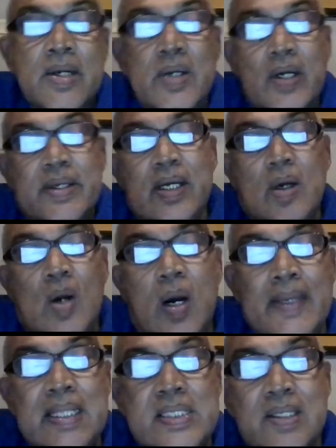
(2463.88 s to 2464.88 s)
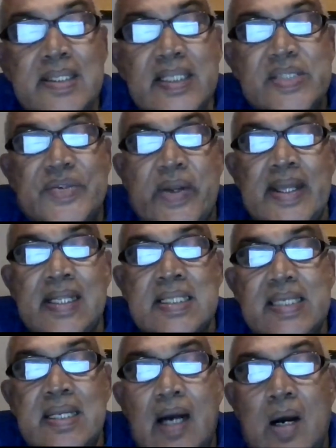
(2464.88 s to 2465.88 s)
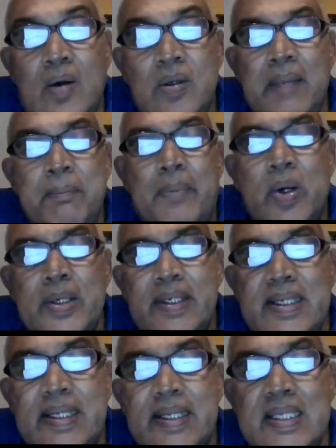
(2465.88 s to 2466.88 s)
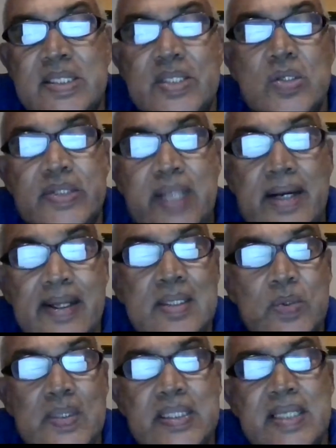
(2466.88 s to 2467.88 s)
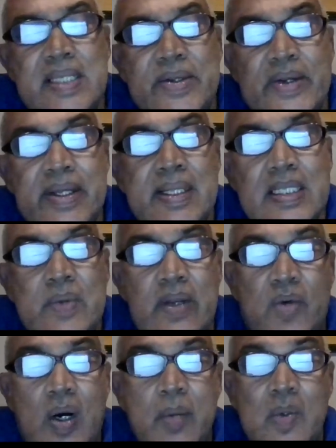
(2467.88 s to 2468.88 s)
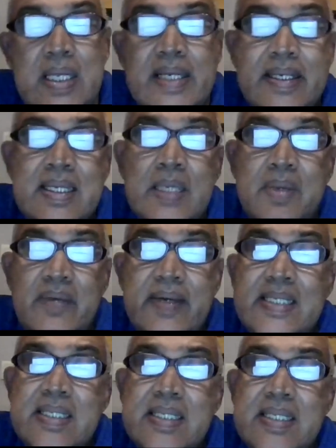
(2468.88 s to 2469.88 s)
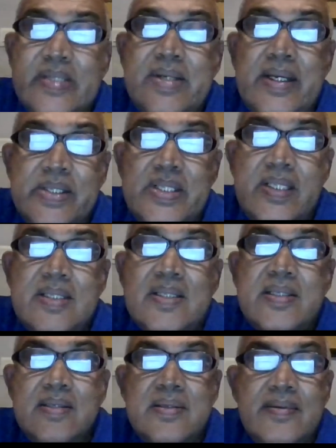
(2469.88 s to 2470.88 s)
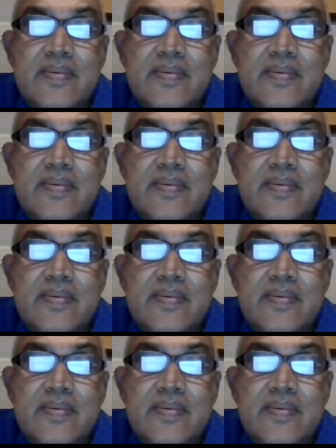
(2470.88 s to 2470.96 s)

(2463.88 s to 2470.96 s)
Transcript: Doctor, your comments on these trends and how important it is to study suicide trends when formulating prevention strategies.